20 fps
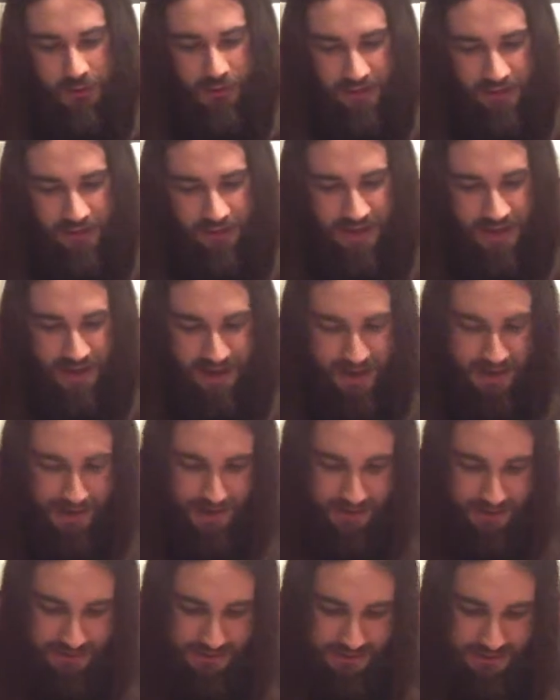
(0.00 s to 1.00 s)
it
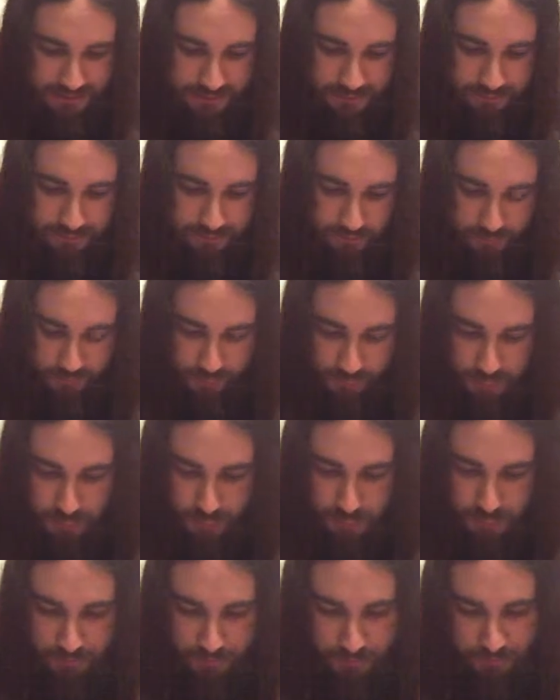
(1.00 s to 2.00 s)
has
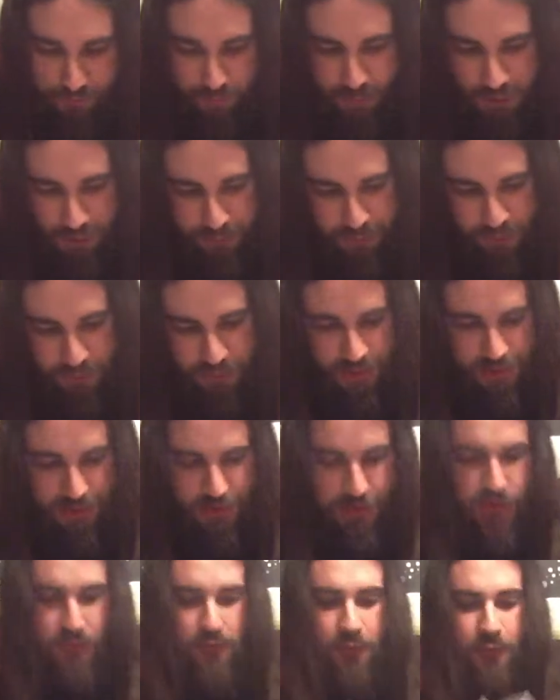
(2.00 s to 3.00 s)

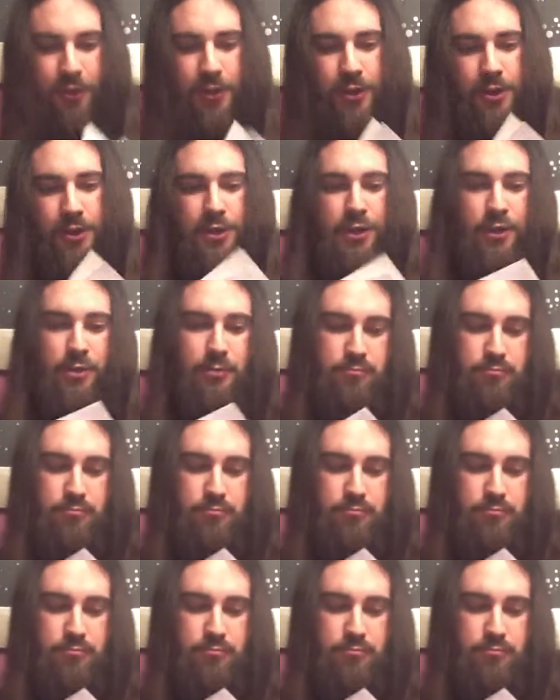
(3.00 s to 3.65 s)
prepositions over here.